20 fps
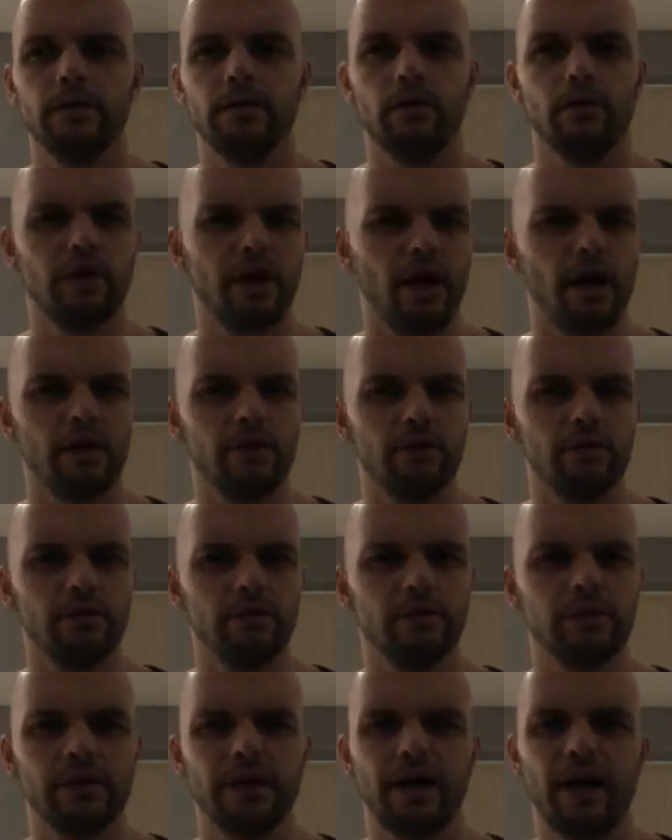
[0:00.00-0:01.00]
or canoe
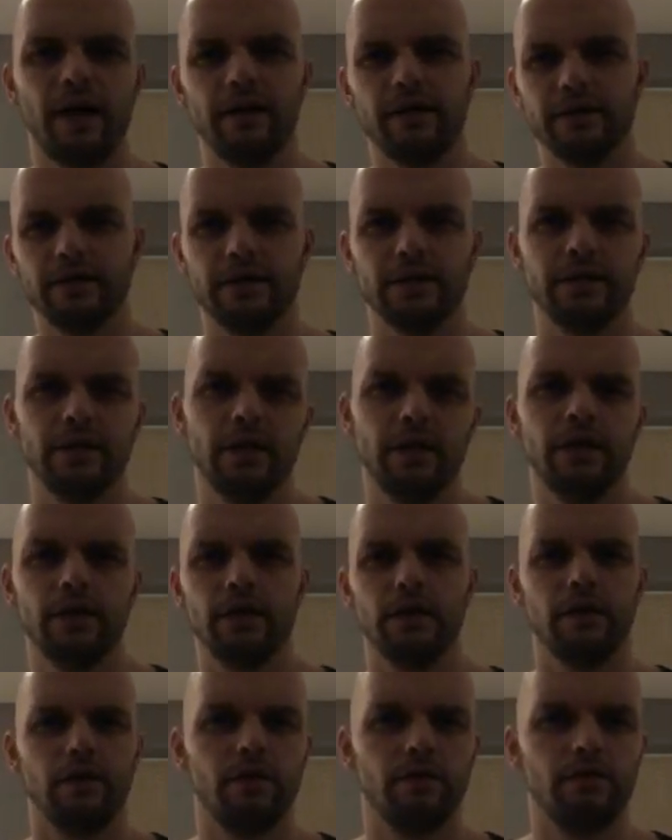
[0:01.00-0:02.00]
kayaks,
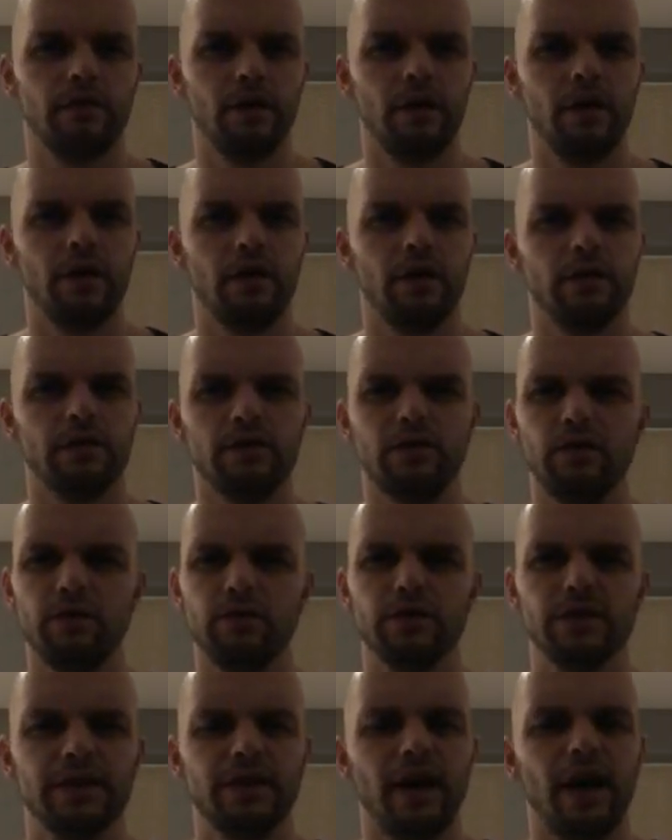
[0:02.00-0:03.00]
you know.
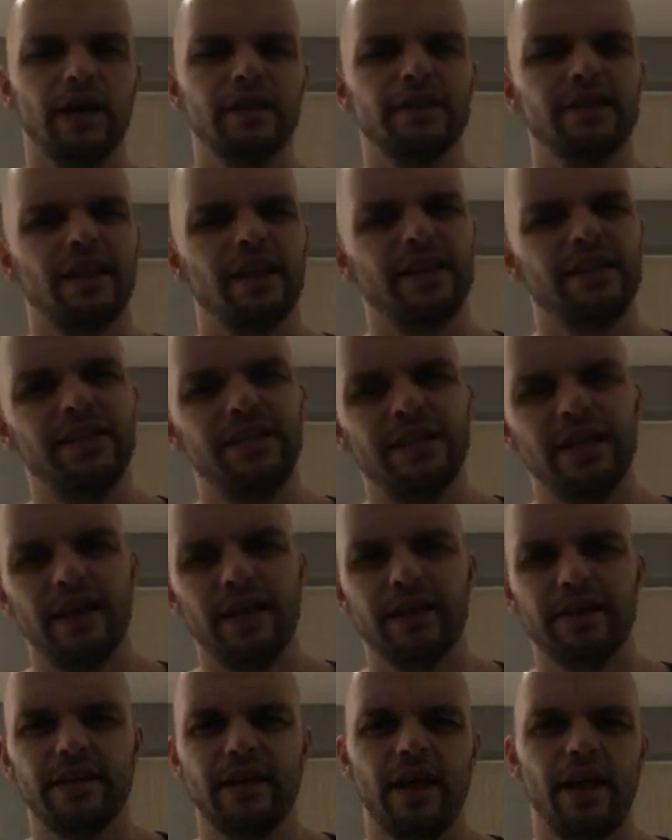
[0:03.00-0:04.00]
Those guys are
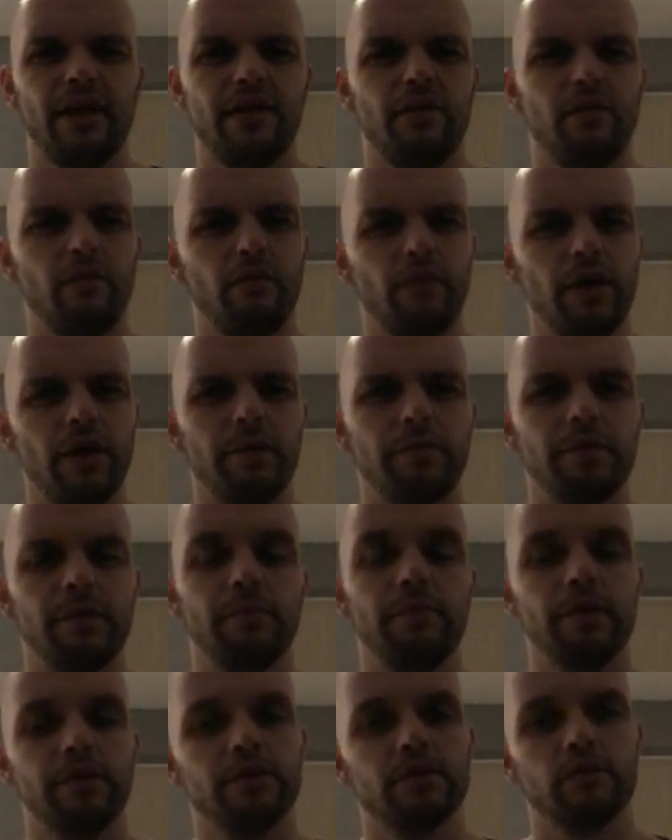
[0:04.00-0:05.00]
jacked and
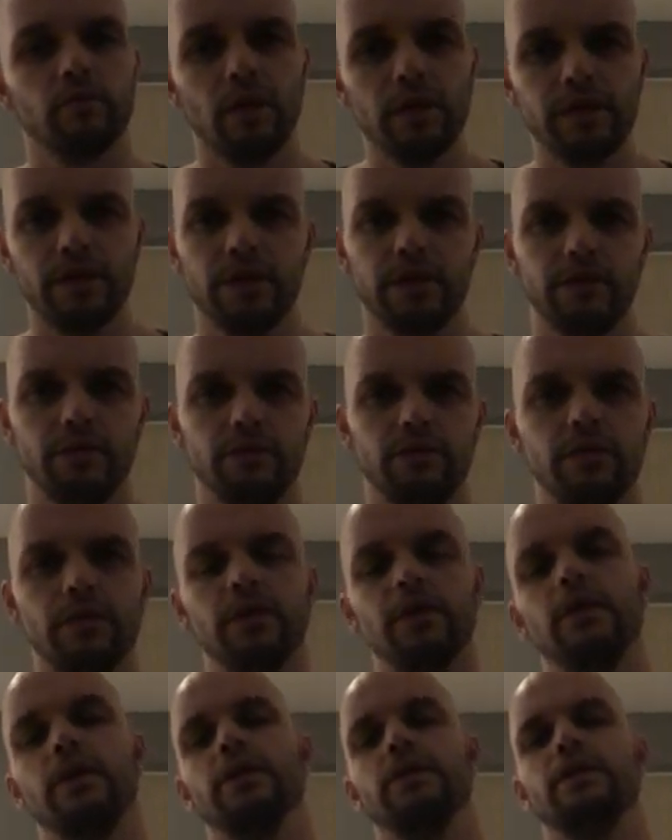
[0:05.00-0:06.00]
ripped because what they do,
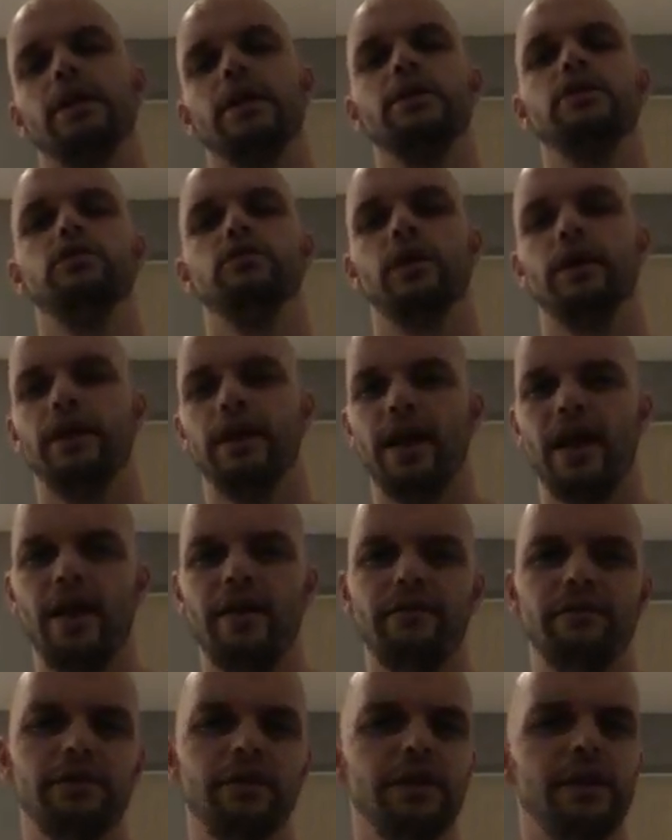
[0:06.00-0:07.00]
they train
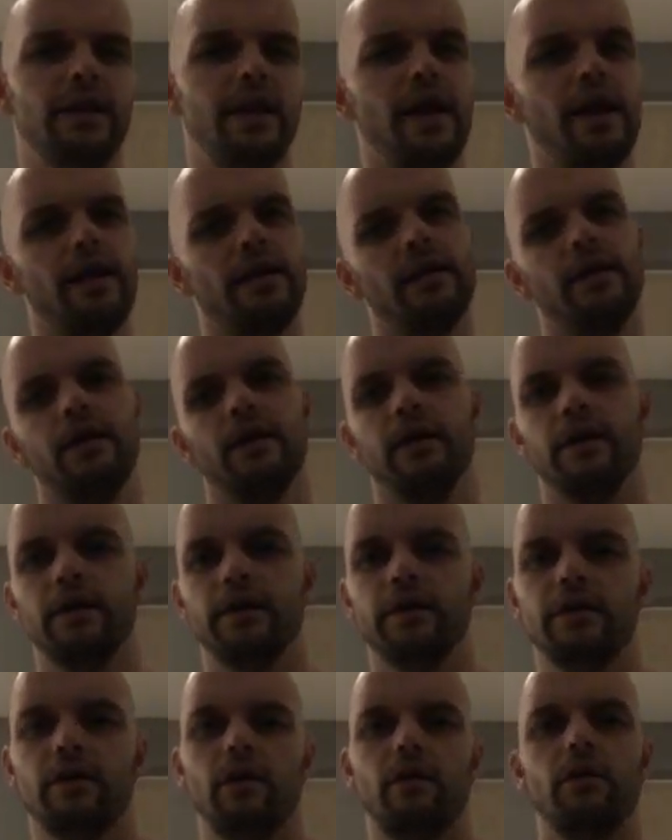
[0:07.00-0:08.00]
every day,
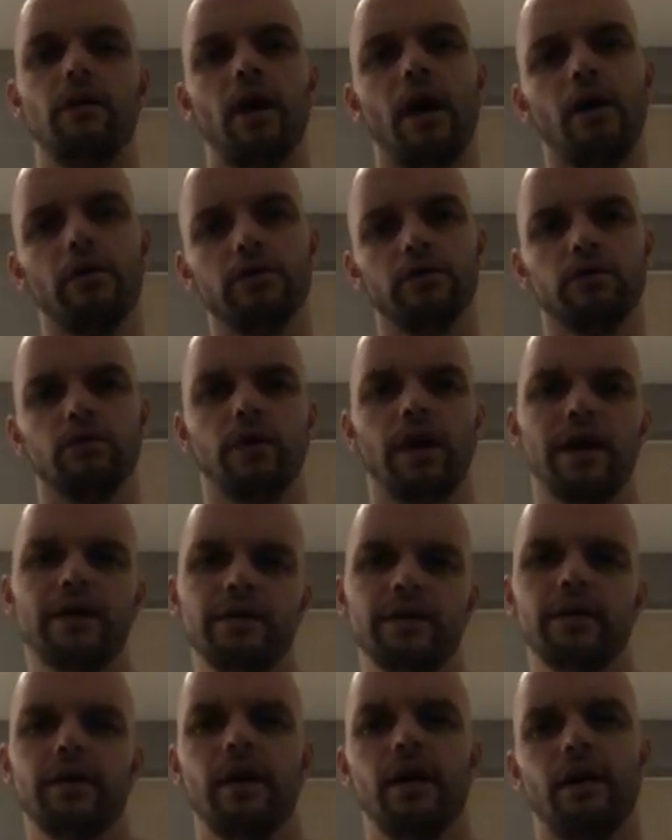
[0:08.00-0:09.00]
you know, how to ride
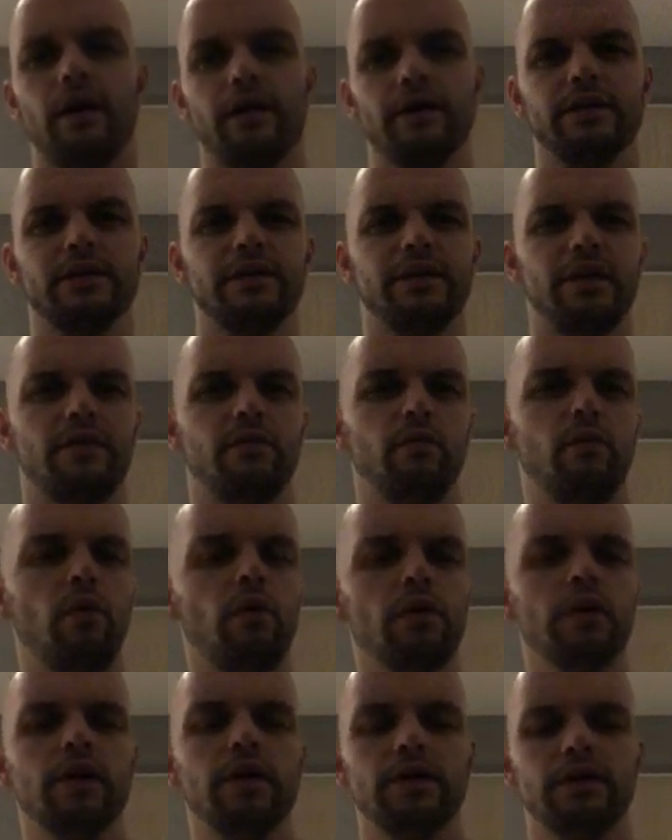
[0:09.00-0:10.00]
the kayaks. They
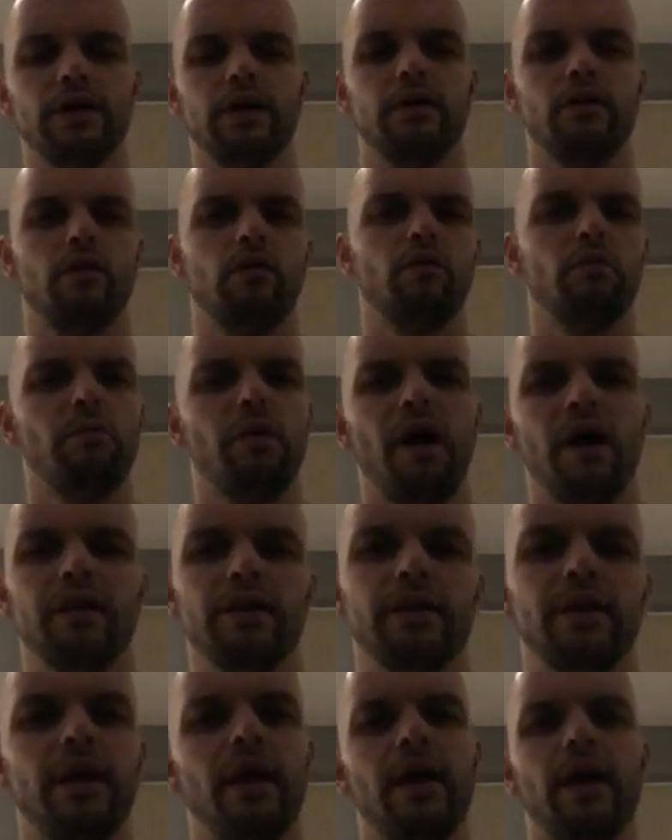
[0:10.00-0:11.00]
work in their whole
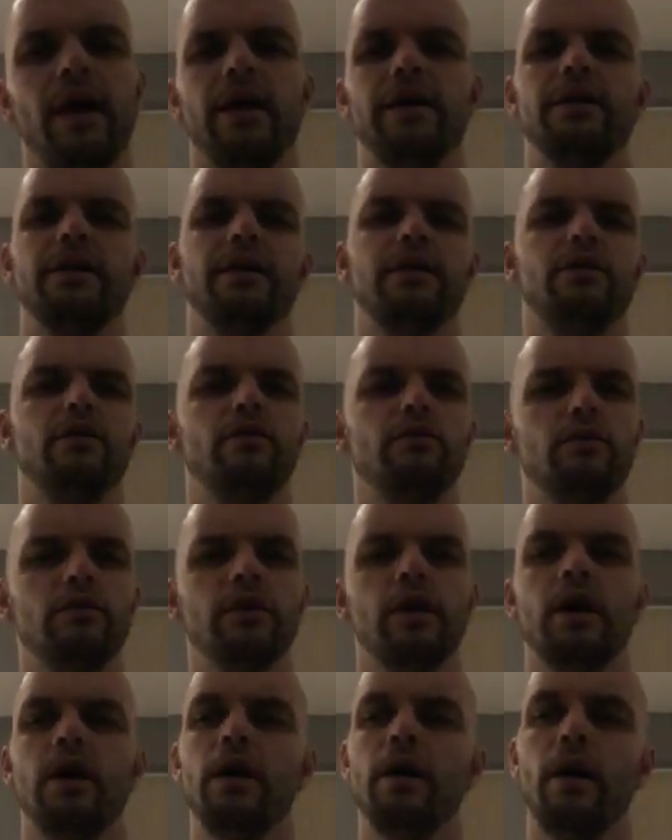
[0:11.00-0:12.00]
body, and they
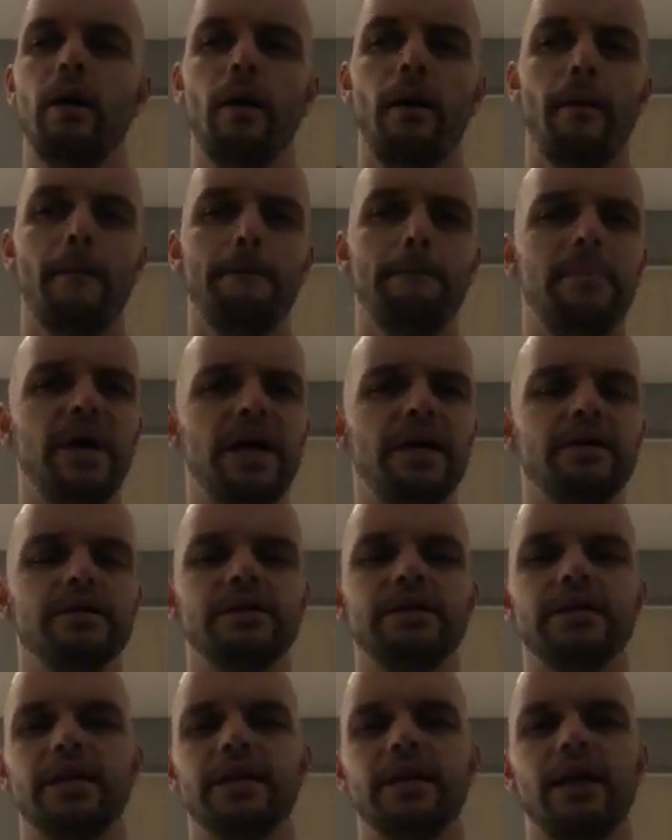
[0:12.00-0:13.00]
look better
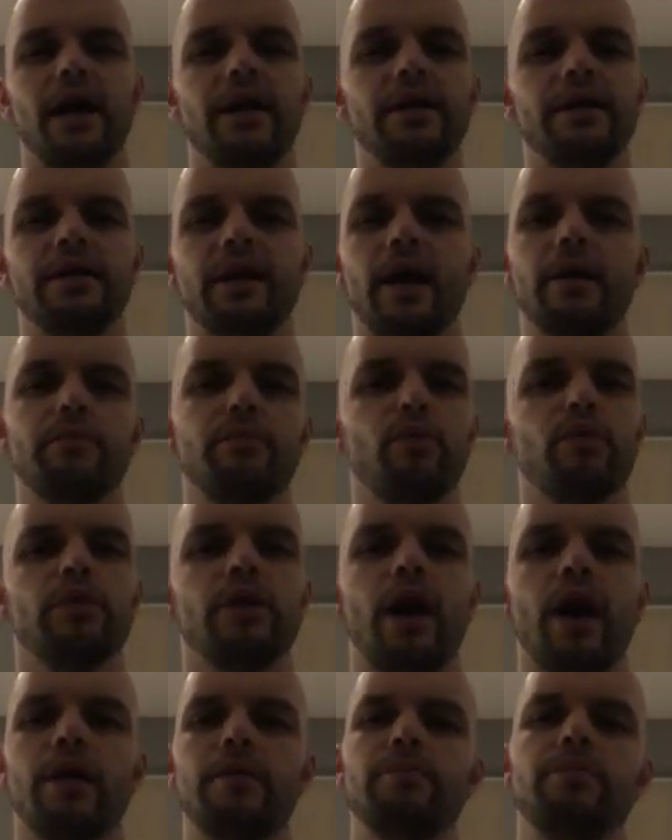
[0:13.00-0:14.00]
than
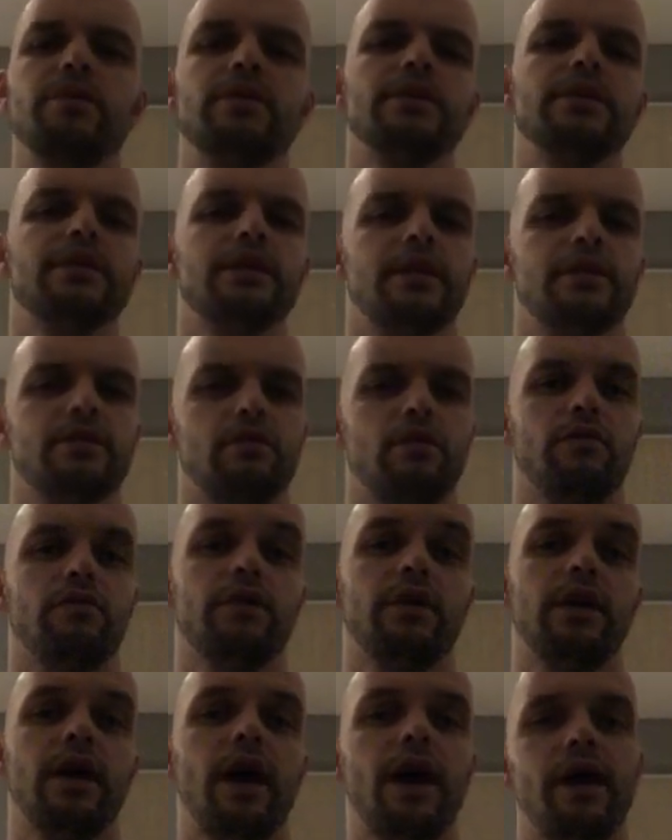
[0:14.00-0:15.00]
99.9%
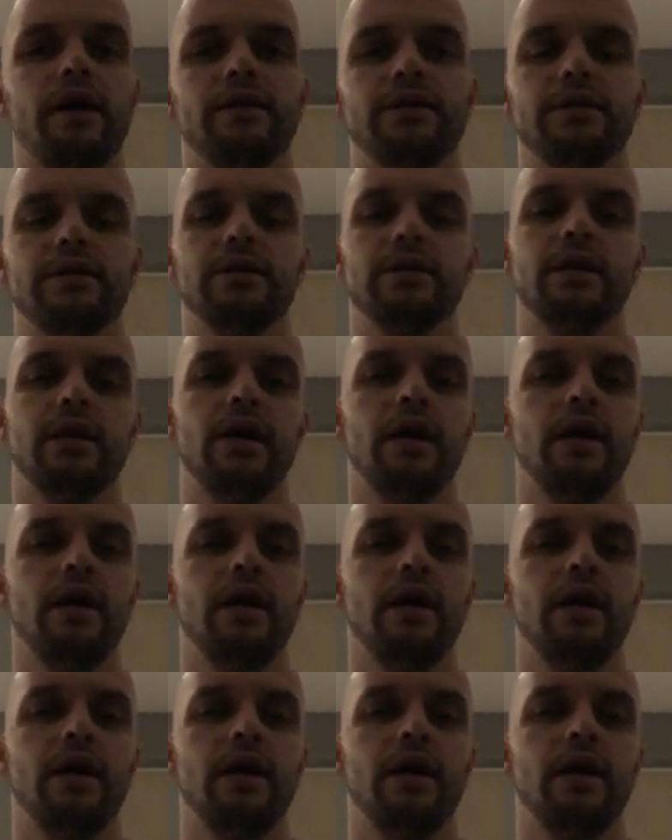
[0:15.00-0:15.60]
of guys